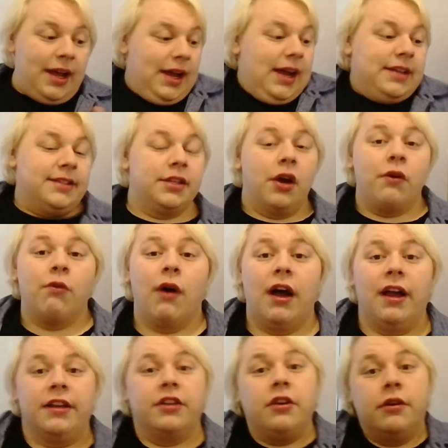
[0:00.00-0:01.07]
So
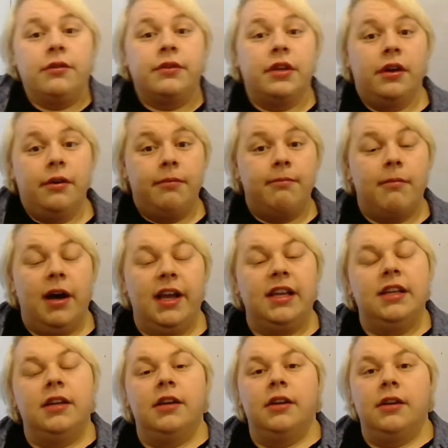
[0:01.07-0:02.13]
I chose
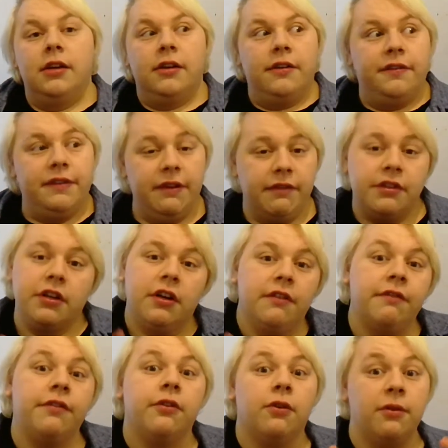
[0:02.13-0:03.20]
my favourite tartan
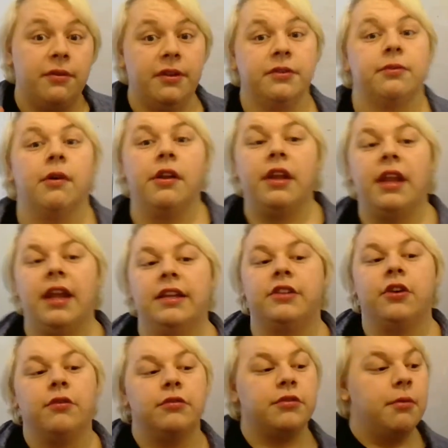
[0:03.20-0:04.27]
for this one, and I
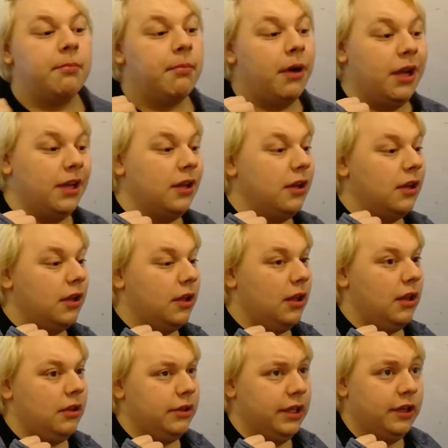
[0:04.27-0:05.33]
chose my
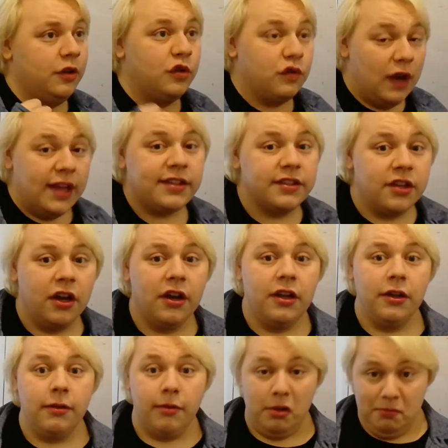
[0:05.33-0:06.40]
dress
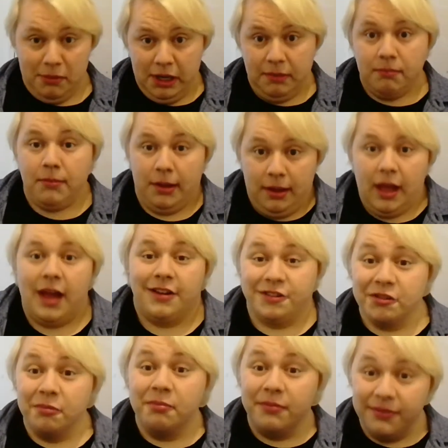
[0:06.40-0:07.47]
tartan, my
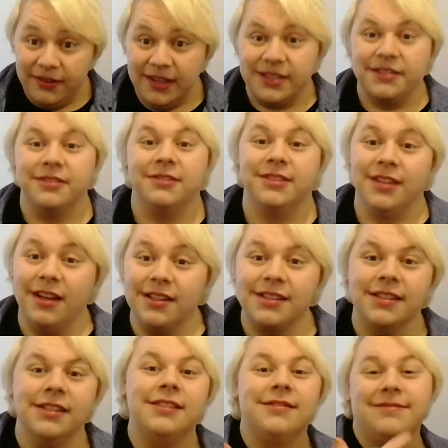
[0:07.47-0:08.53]
actual professional
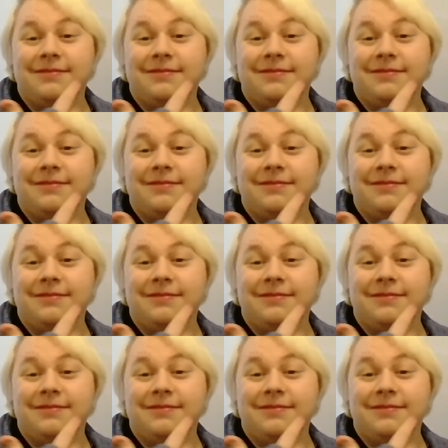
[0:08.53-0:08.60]
tartan,